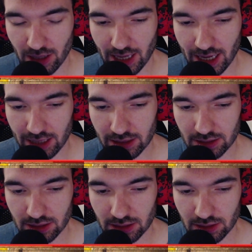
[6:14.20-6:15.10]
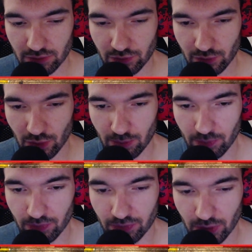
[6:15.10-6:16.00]
and
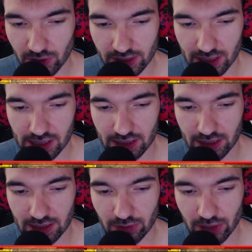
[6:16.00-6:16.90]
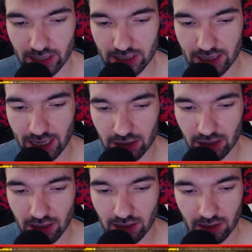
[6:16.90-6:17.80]
from your skills it's really easy
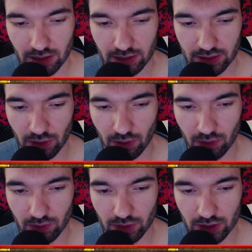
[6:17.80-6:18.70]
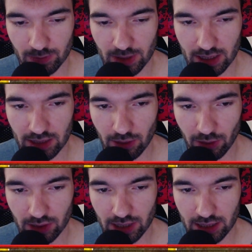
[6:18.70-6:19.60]
actually. So your spear
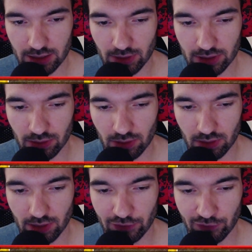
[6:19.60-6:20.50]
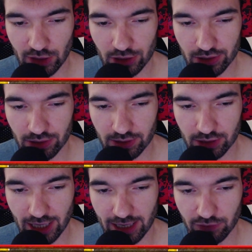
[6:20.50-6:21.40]
auto attack is really strong. Try to finish the
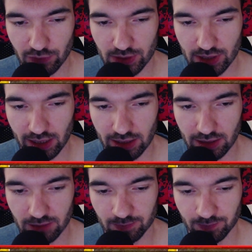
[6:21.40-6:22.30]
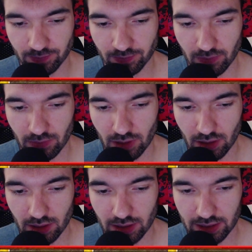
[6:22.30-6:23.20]
chain if you started it.
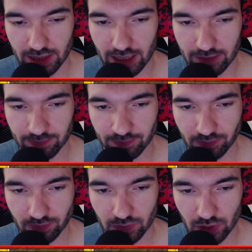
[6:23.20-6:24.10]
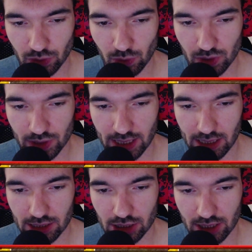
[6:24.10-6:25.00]
Then your 2 skill
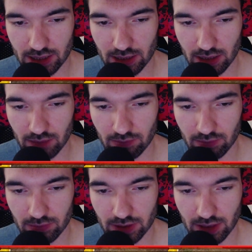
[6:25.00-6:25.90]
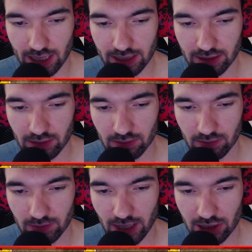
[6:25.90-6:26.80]
is just a slight
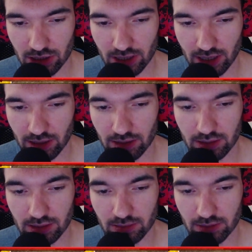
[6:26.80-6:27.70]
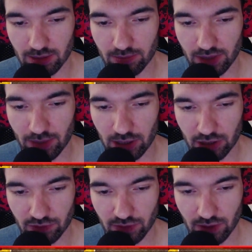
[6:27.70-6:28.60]
dash and some damage.